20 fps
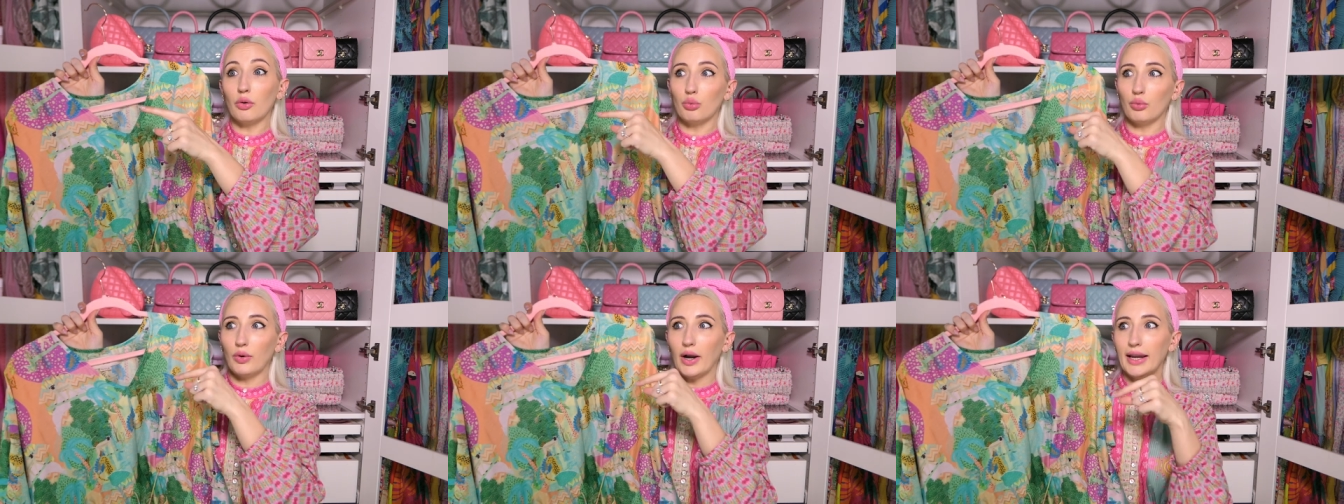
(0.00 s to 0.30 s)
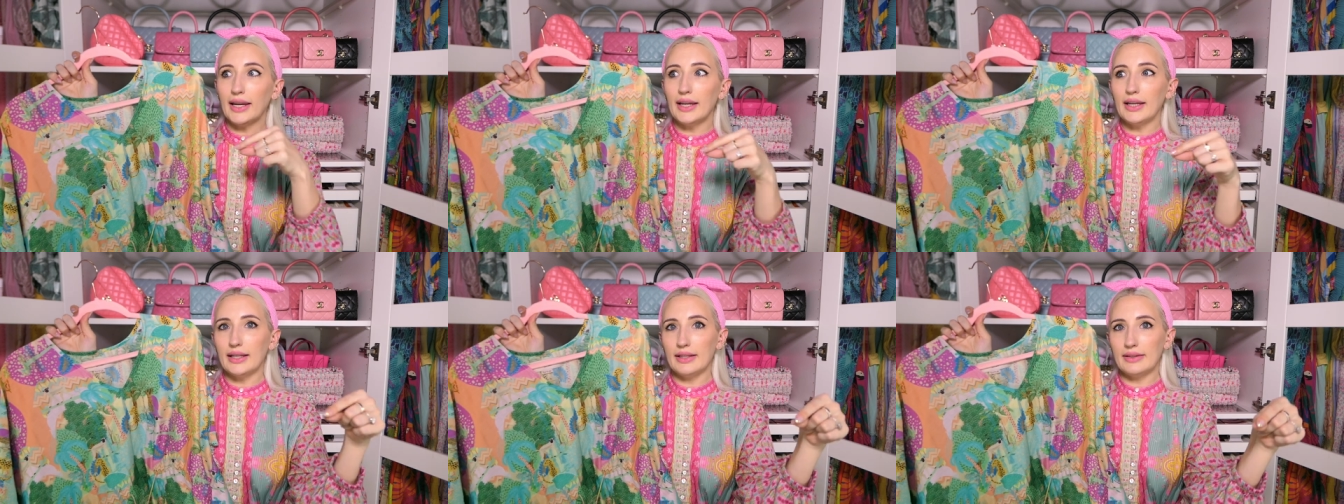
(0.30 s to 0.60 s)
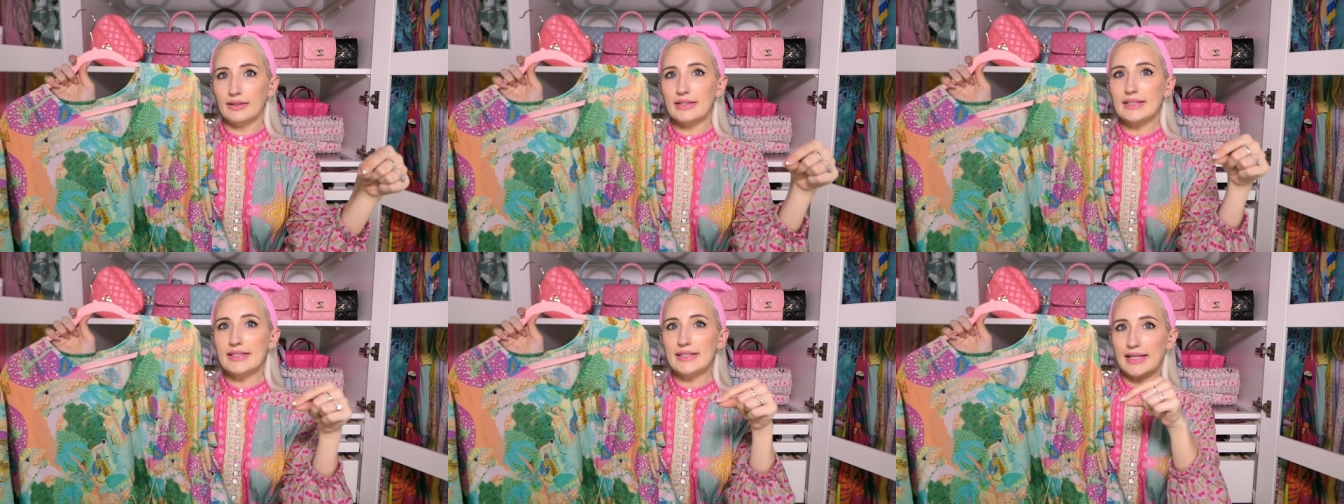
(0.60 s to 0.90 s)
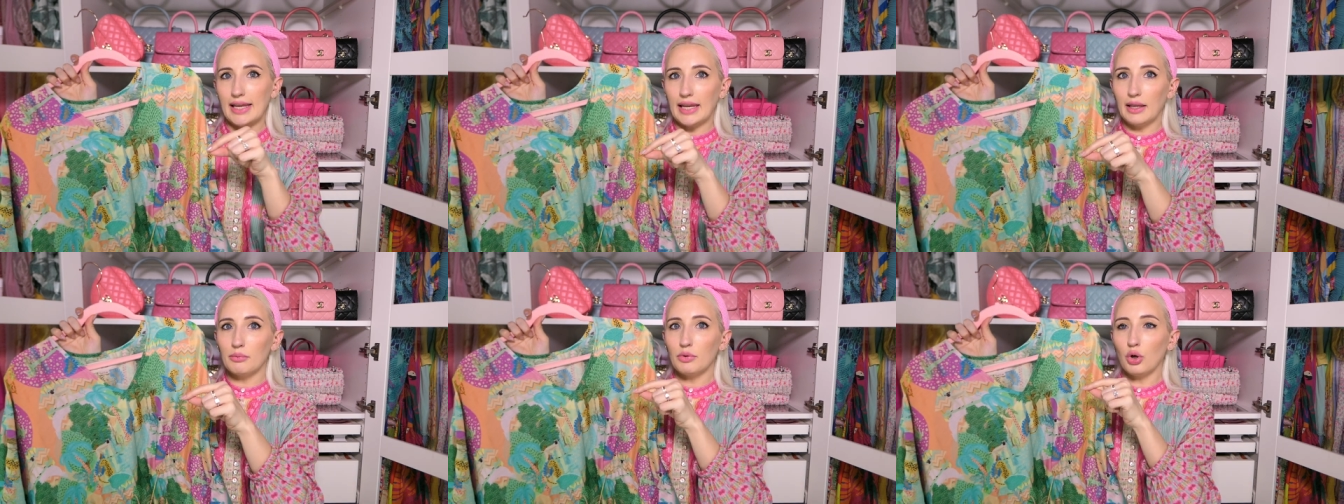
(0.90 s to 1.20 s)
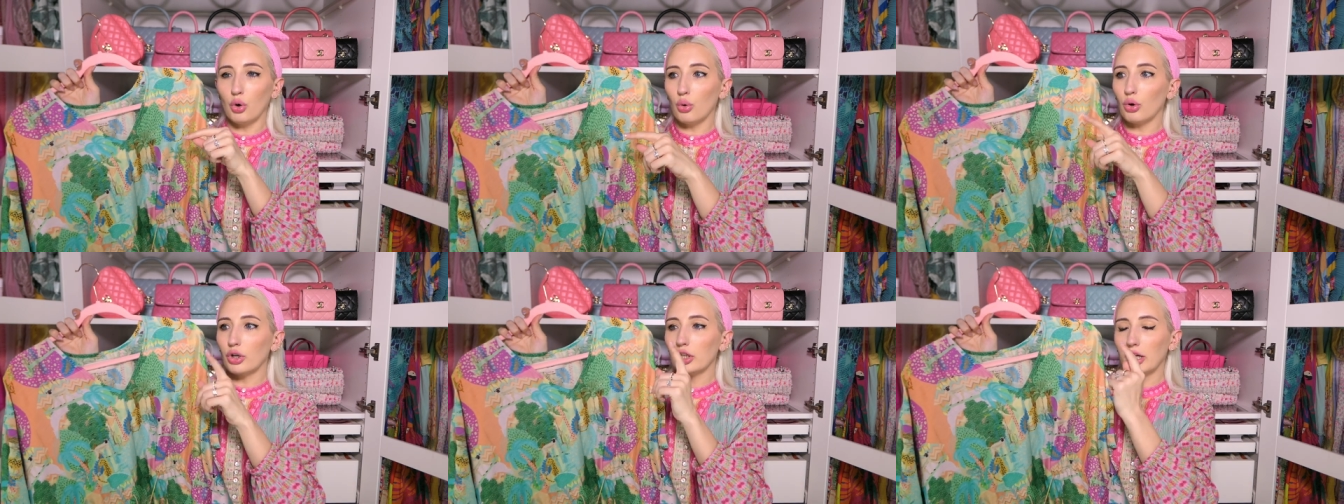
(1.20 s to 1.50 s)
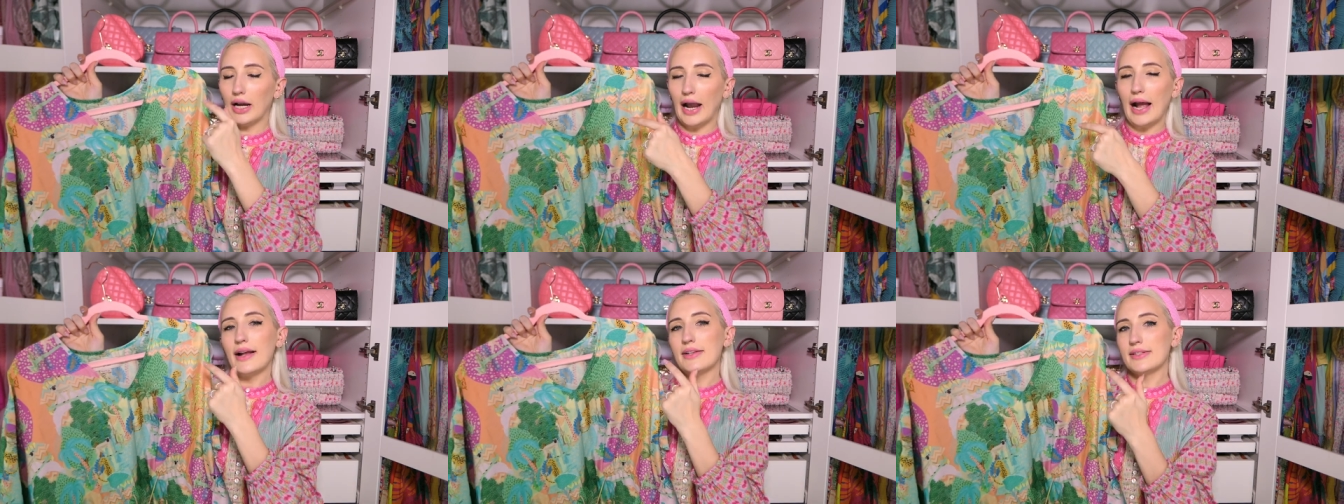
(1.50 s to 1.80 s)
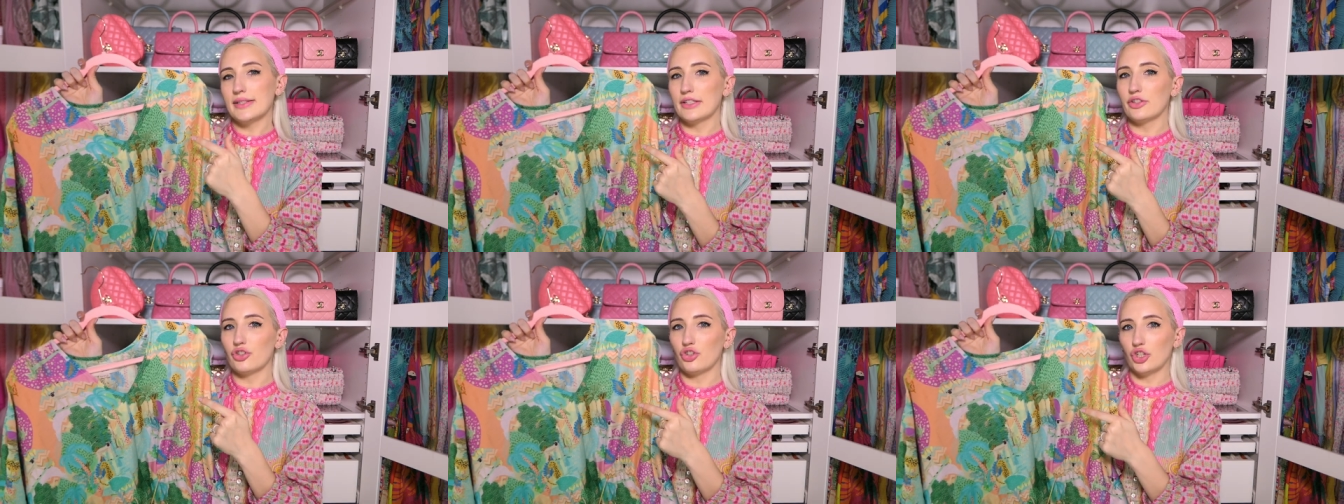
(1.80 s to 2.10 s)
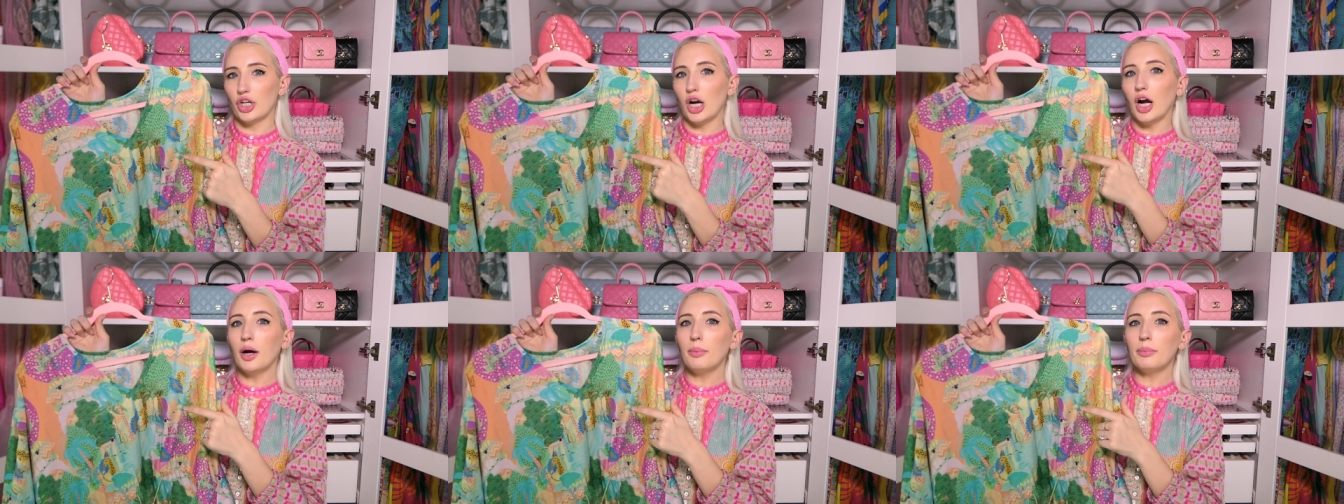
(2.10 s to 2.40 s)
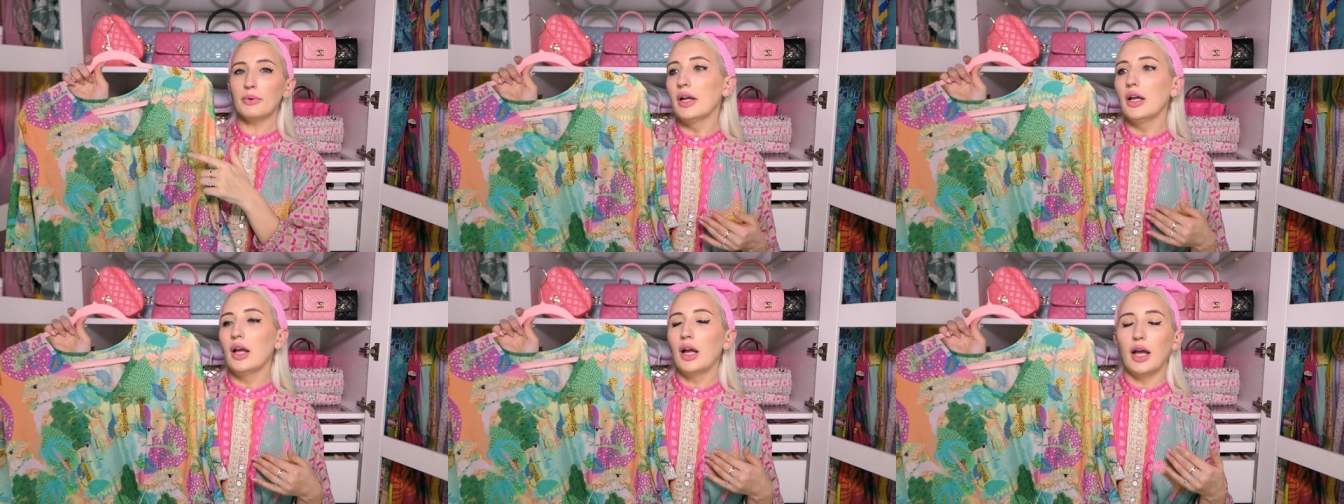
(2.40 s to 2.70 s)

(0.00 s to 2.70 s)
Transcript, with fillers: right in the same corner as this shop.